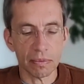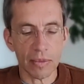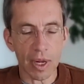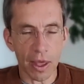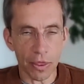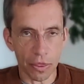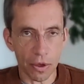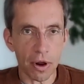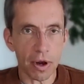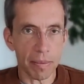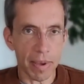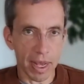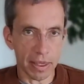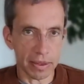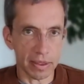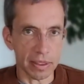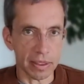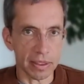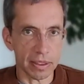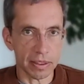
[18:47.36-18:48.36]
I thought
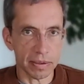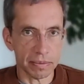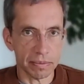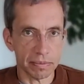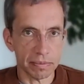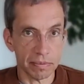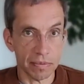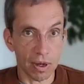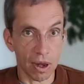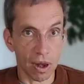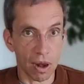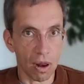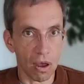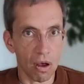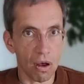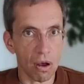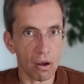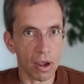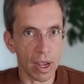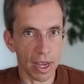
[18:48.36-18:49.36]
about this
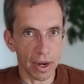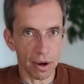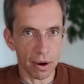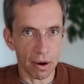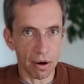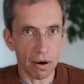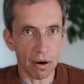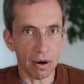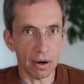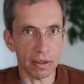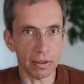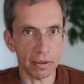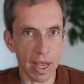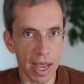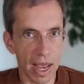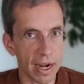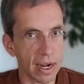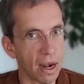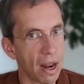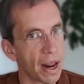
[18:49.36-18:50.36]
long and hard.
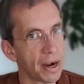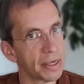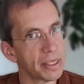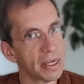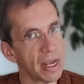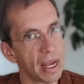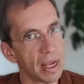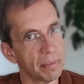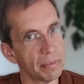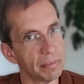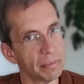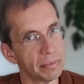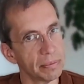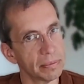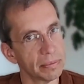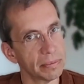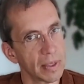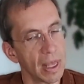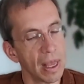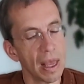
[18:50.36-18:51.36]
I had a lot of time.
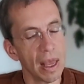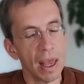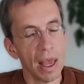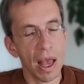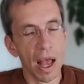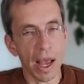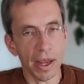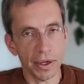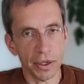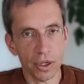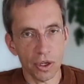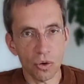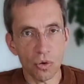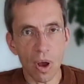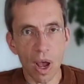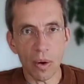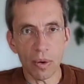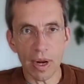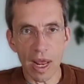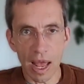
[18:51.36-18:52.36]
I knew
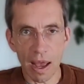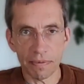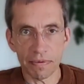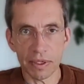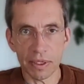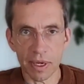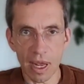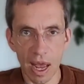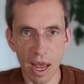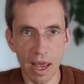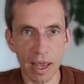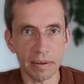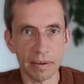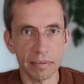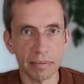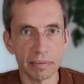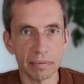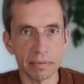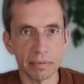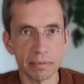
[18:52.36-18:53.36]
I would have to die,
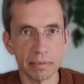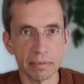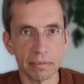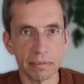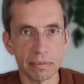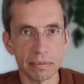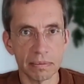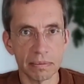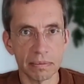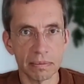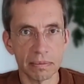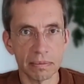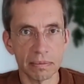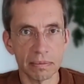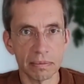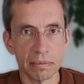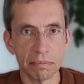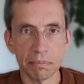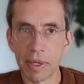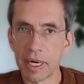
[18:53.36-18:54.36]

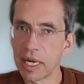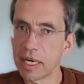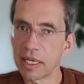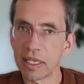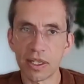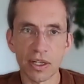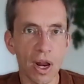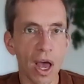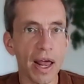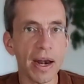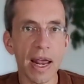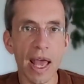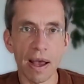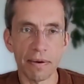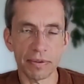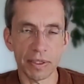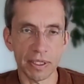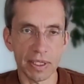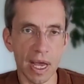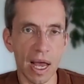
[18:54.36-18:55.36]
but I did not have
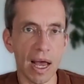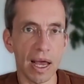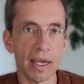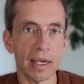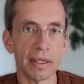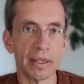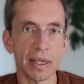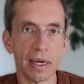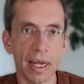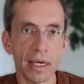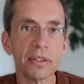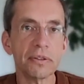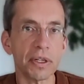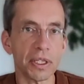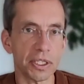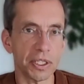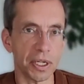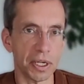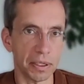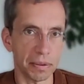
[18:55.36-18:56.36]
to die in the electric
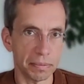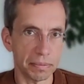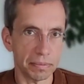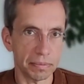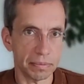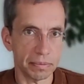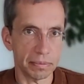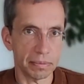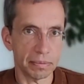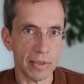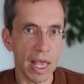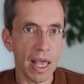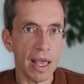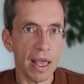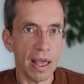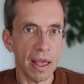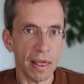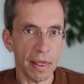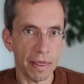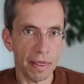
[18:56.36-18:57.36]
chair.
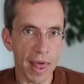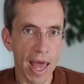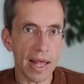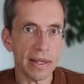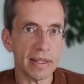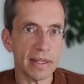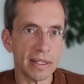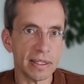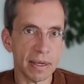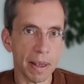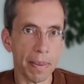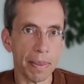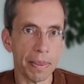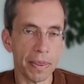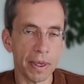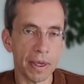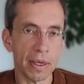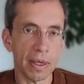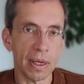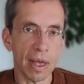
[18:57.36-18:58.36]
That's
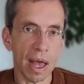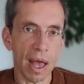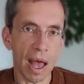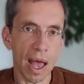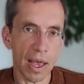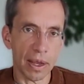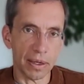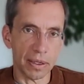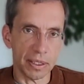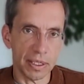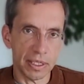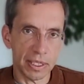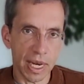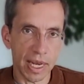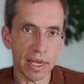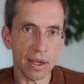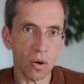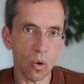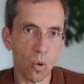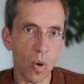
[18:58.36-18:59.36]
something I could
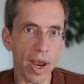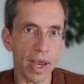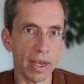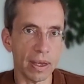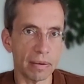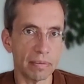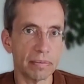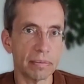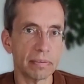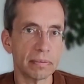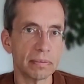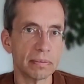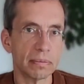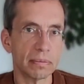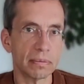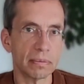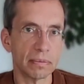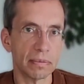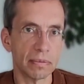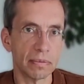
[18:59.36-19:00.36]
take away
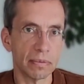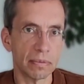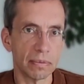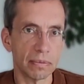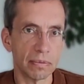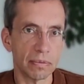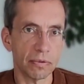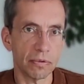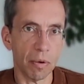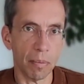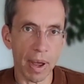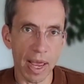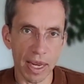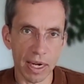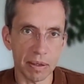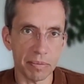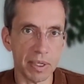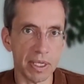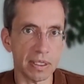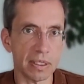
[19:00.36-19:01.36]
from my
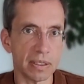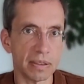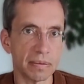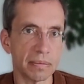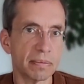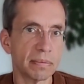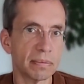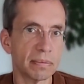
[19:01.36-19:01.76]
enemies